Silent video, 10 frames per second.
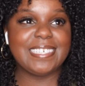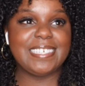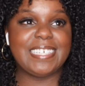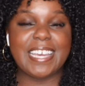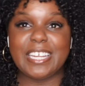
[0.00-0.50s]

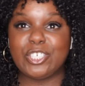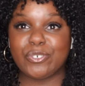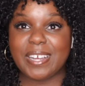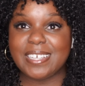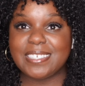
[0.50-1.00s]
getting
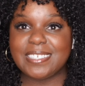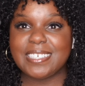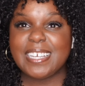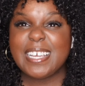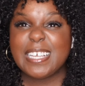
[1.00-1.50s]

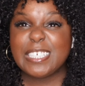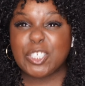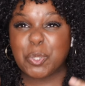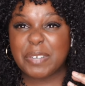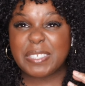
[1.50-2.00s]
dressed,
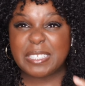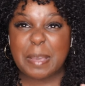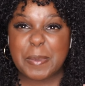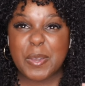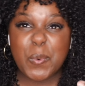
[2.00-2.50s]
sort of
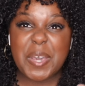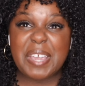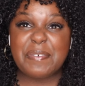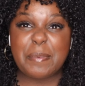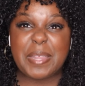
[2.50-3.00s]
stepping
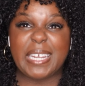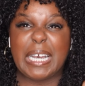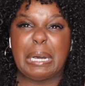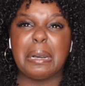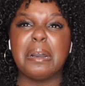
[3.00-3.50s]
away from
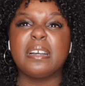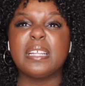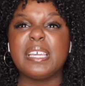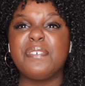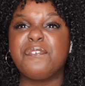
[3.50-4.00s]
that
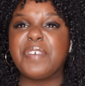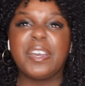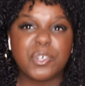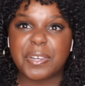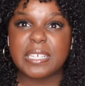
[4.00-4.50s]
ugly
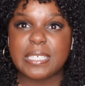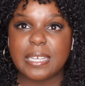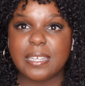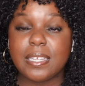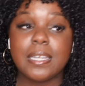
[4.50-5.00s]

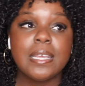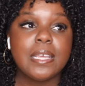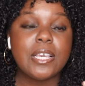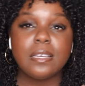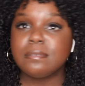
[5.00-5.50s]
Featherington
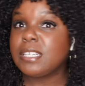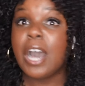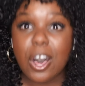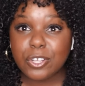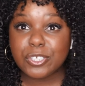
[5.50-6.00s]

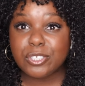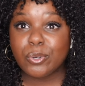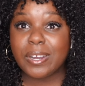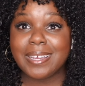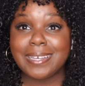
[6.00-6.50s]
color
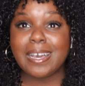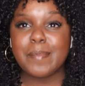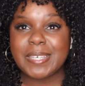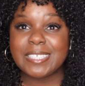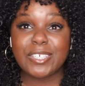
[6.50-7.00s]
story and
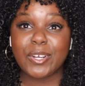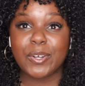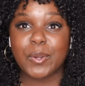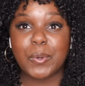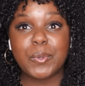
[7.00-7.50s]
coming into
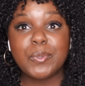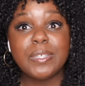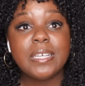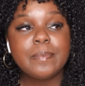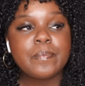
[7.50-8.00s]
her
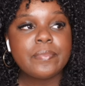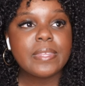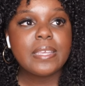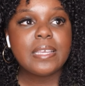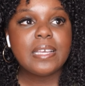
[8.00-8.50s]
own,
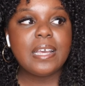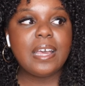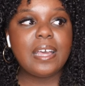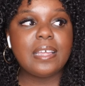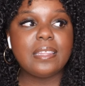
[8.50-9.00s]

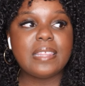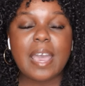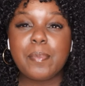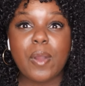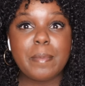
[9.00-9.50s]

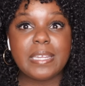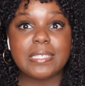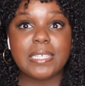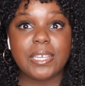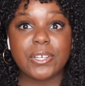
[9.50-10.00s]
that brought me to
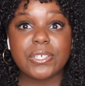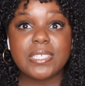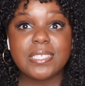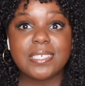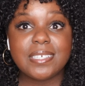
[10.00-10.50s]

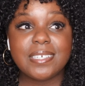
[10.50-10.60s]
tears